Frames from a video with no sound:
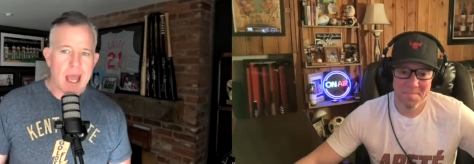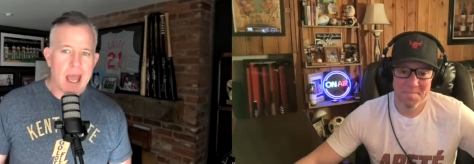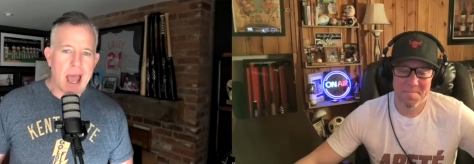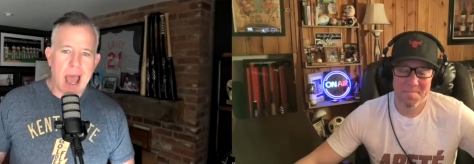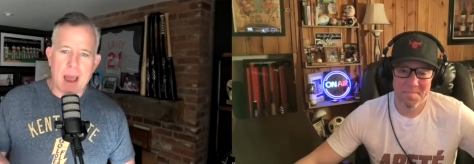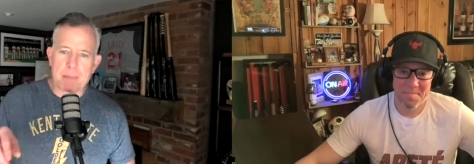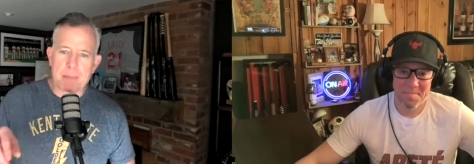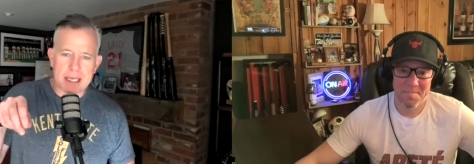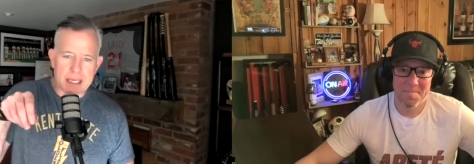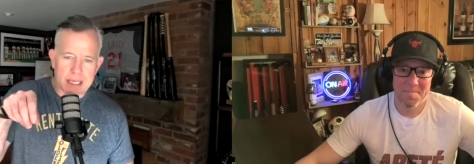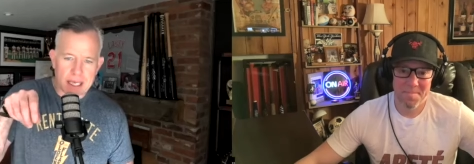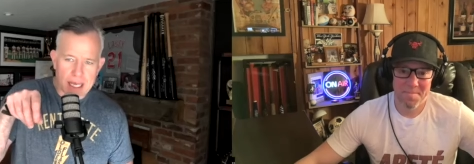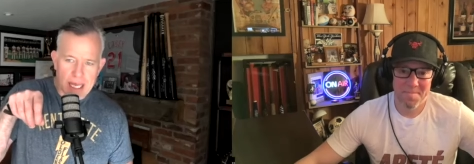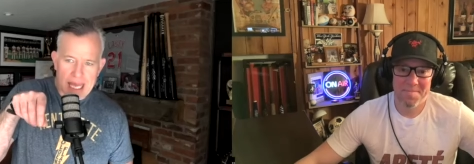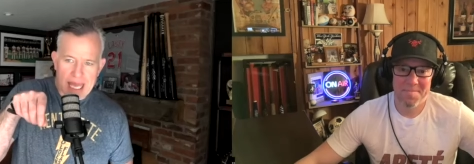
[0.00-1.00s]
Speaker 1: I mean,
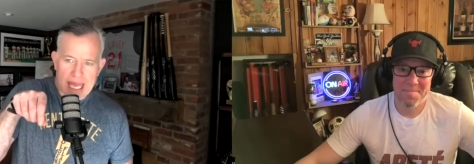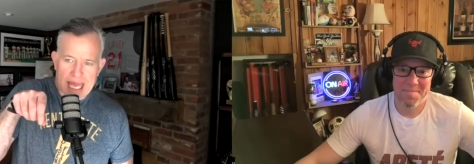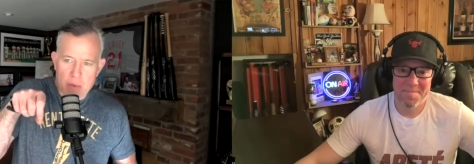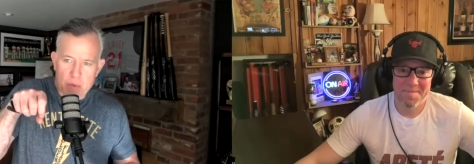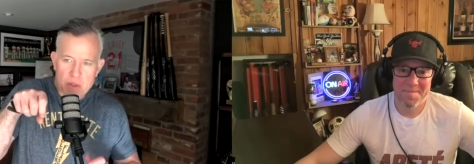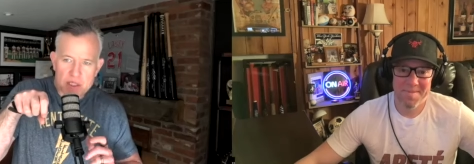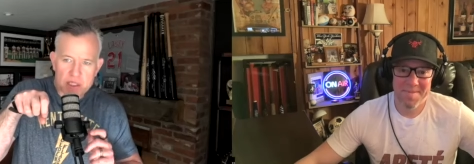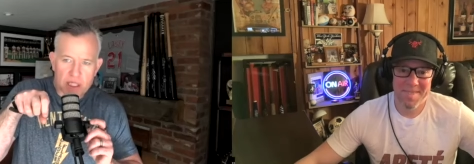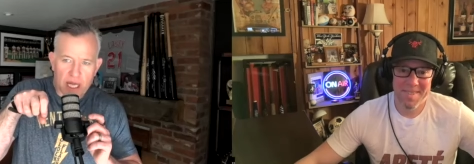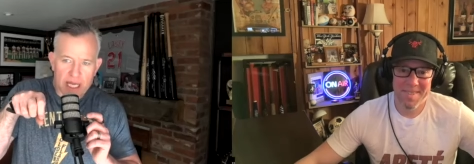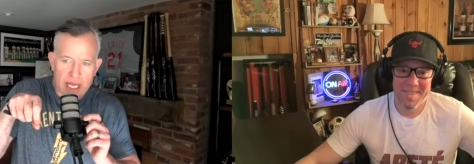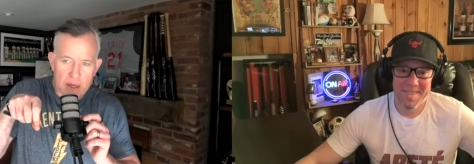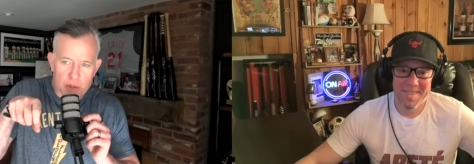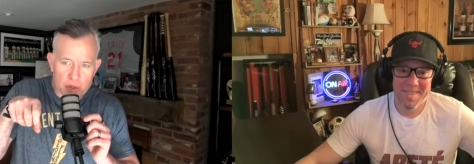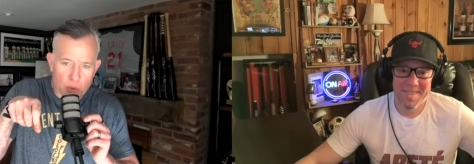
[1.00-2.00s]
it was like he
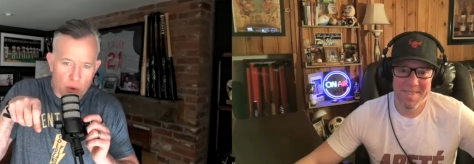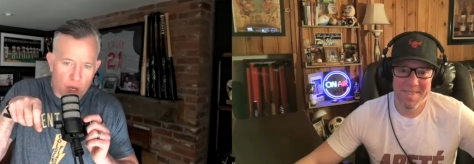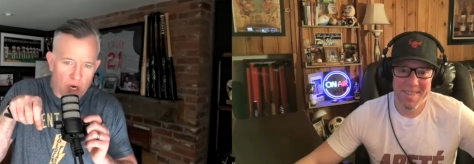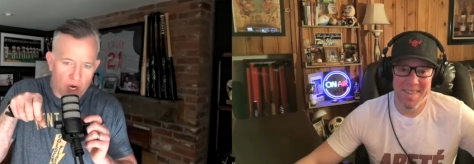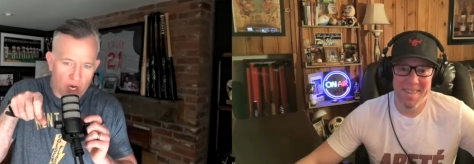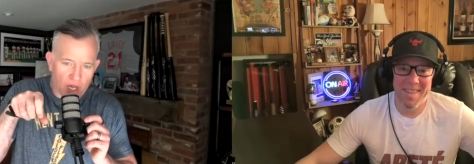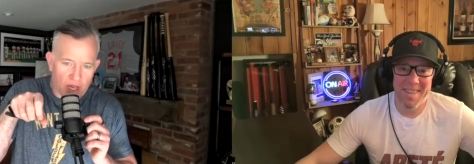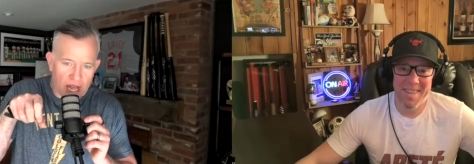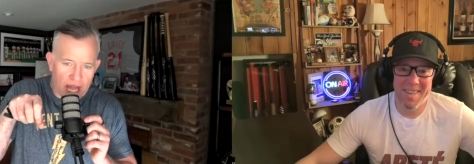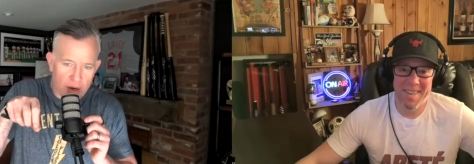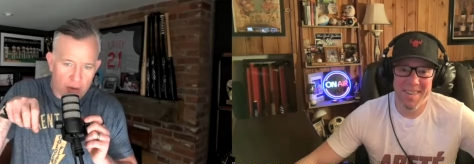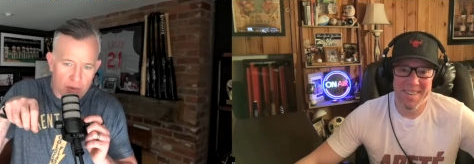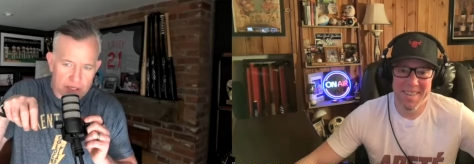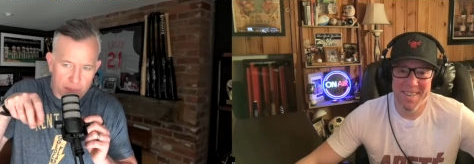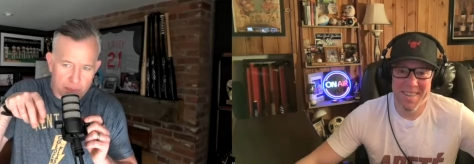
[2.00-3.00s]
was running on a cloud. It was
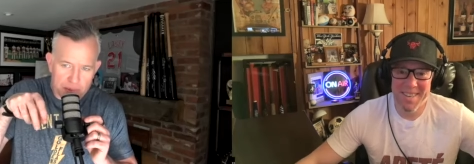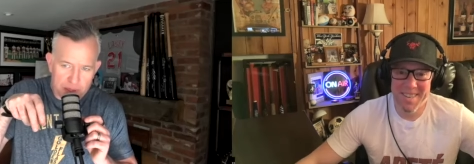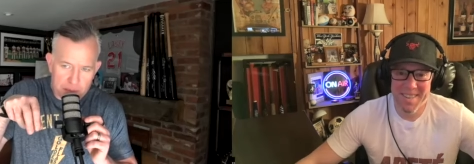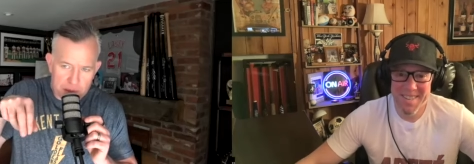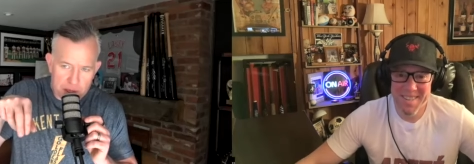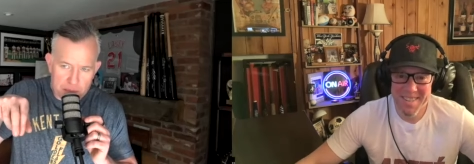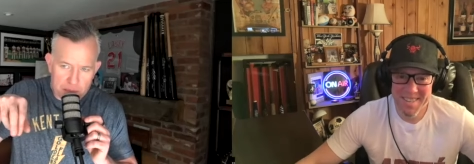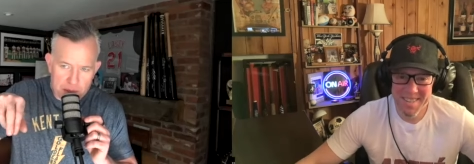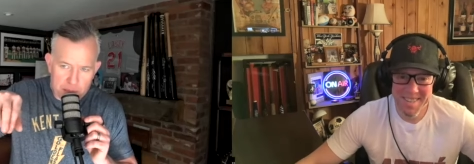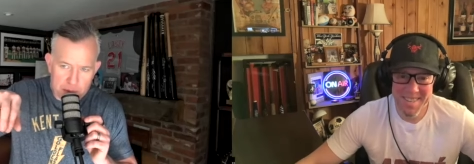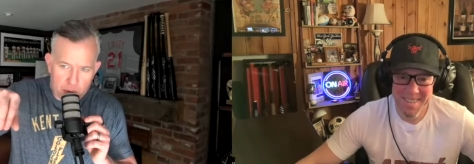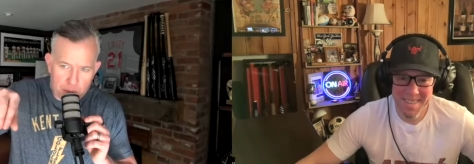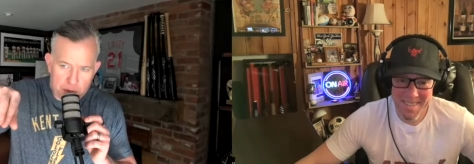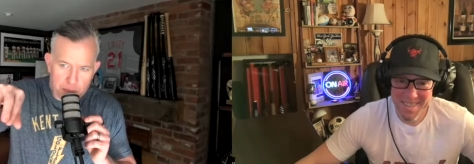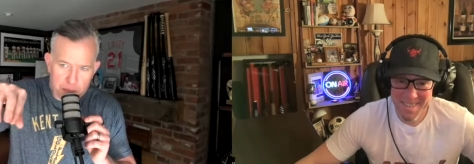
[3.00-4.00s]
like, psh, psh, psh,
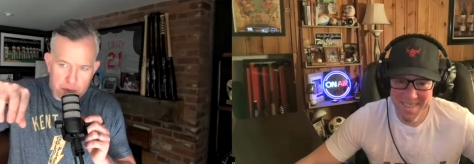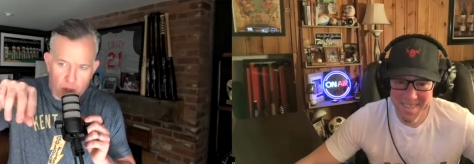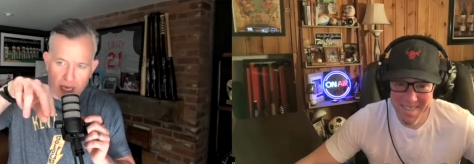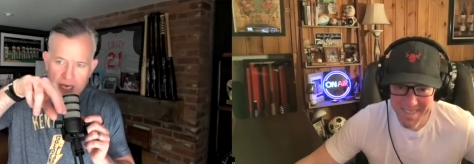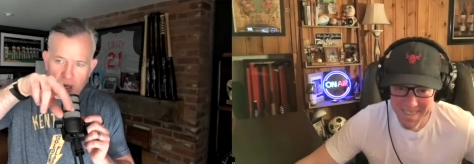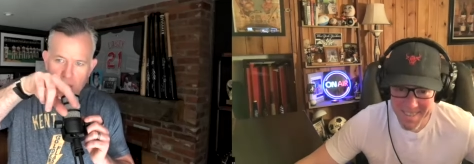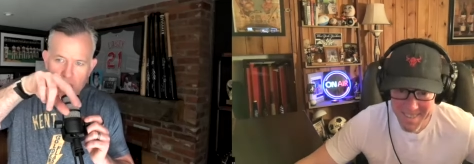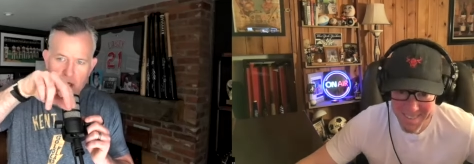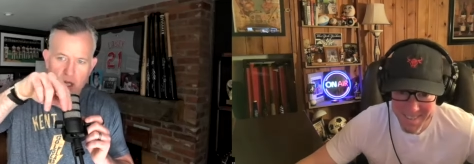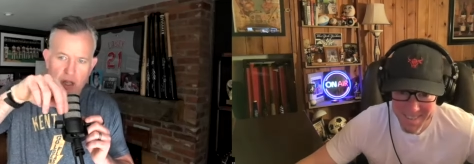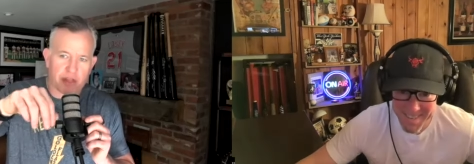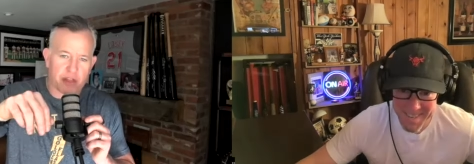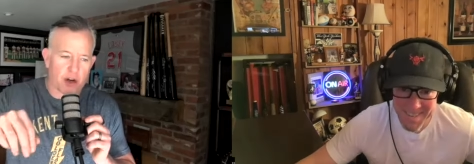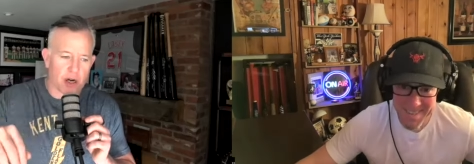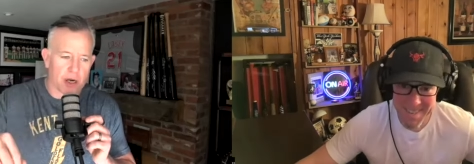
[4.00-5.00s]
and it was on
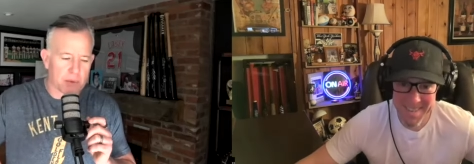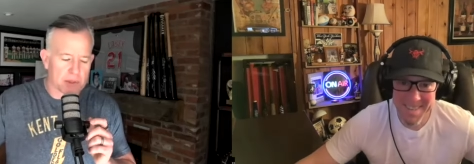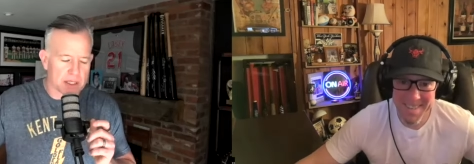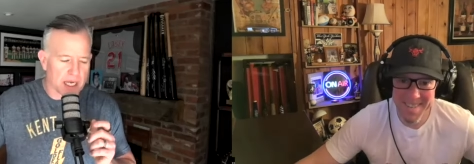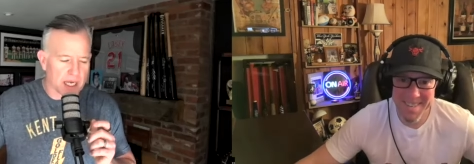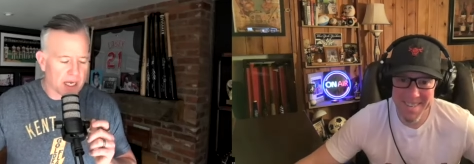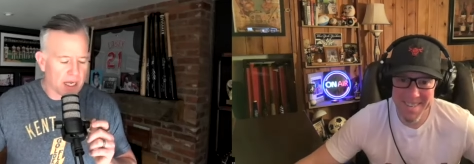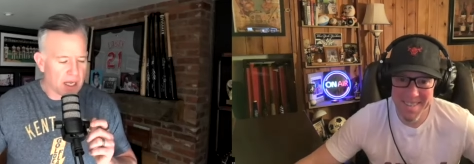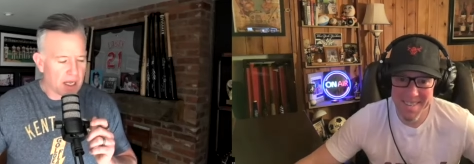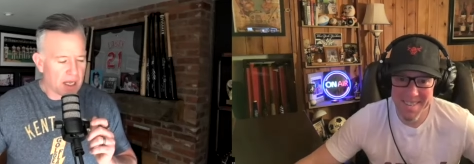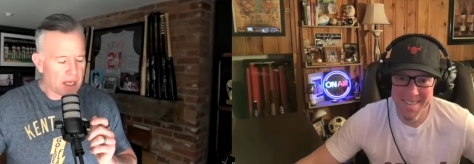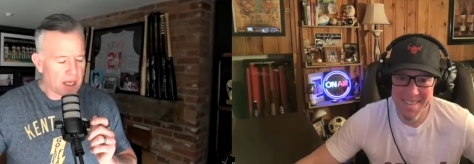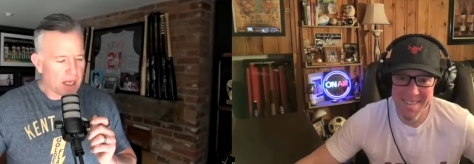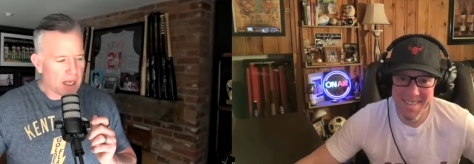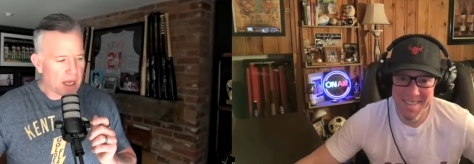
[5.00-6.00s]
third. It was like,
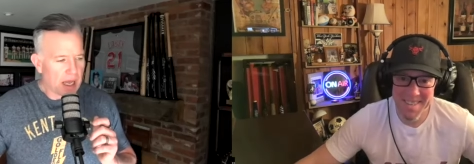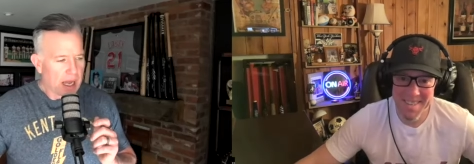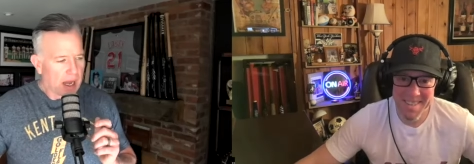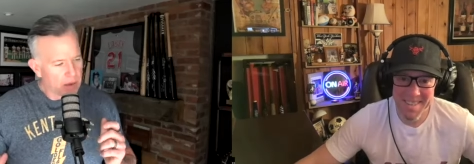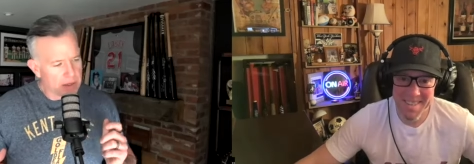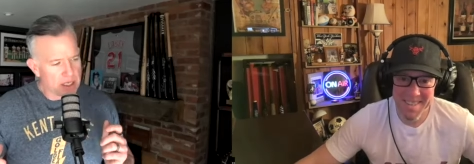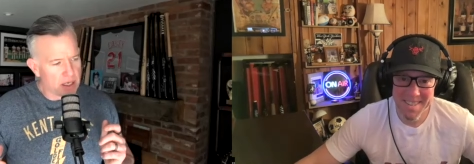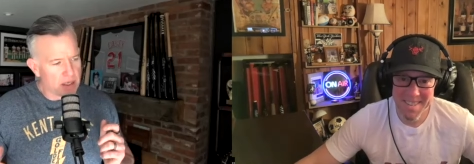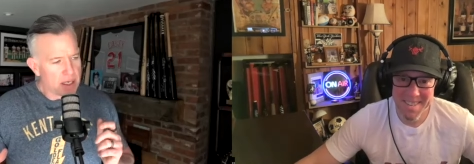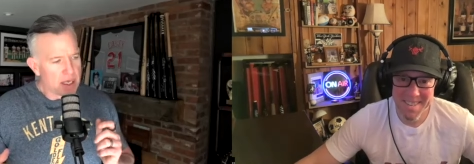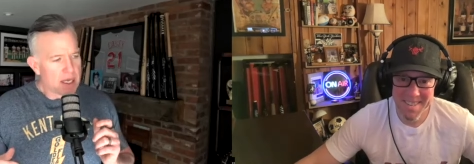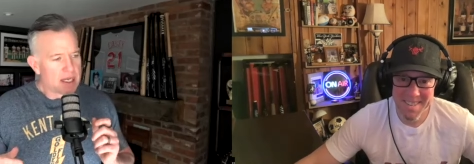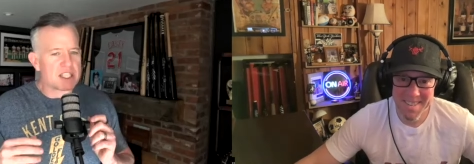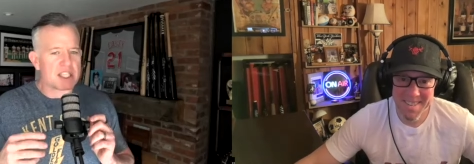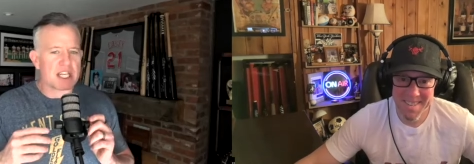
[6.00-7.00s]
how is he
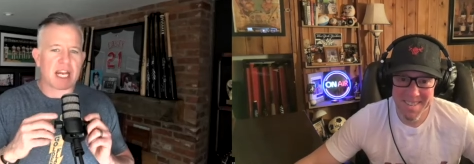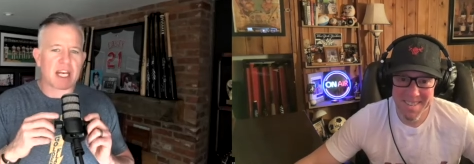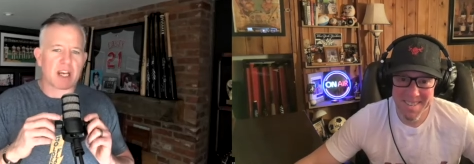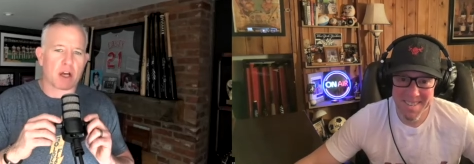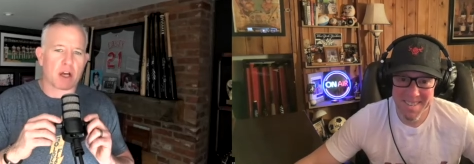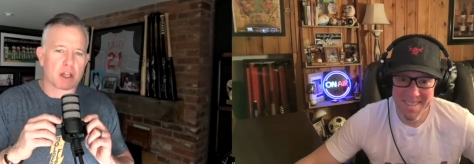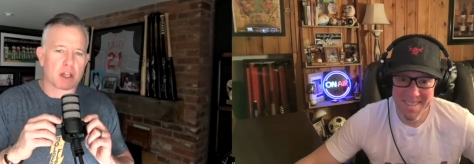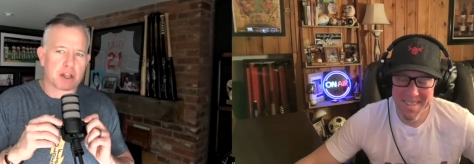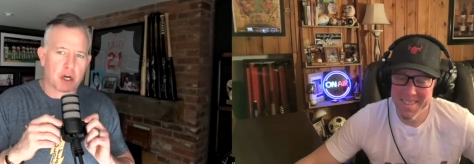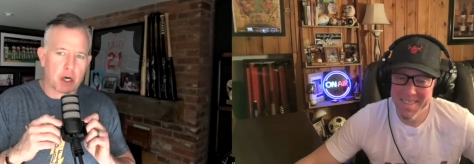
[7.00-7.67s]
standing on third?